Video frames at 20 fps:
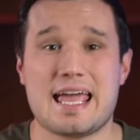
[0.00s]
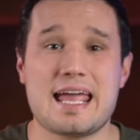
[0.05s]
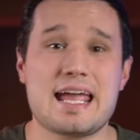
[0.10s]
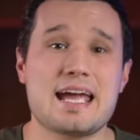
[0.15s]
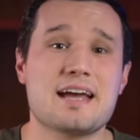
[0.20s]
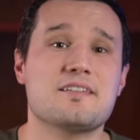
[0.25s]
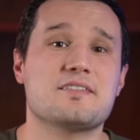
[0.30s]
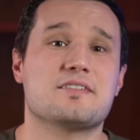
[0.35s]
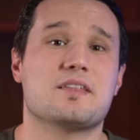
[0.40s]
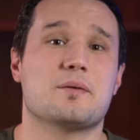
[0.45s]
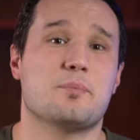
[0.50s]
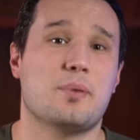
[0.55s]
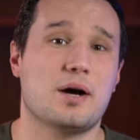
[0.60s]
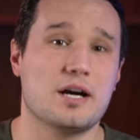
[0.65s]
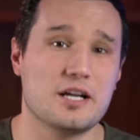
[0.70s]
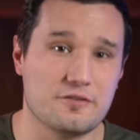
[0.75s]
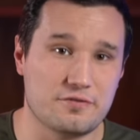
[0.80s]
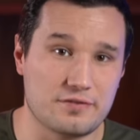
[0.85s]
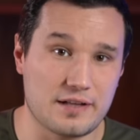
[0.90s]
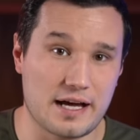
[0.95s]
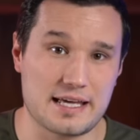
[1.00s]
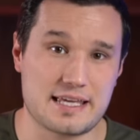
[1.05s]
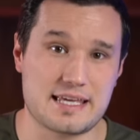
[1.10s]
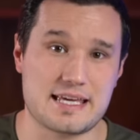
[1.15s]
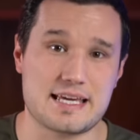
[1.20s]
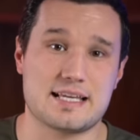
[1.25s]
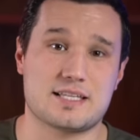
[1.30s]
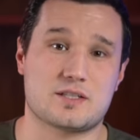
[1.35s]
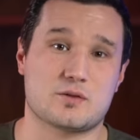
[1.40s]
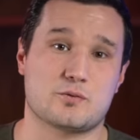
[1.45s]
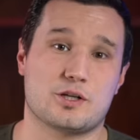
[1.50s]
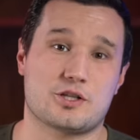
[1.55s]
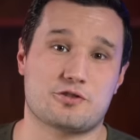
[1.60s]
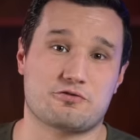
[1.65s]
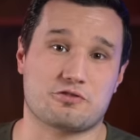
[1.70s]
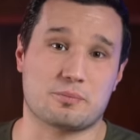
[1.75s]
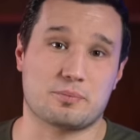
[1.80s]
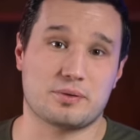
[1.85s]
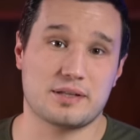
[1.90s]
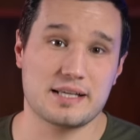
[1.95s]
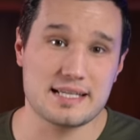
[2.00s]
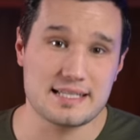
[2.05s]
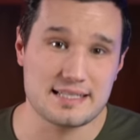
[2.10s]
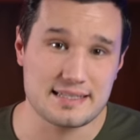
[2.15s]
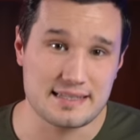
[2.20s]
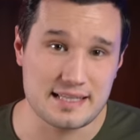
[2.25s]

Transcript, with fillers: and the butterfly keys which replace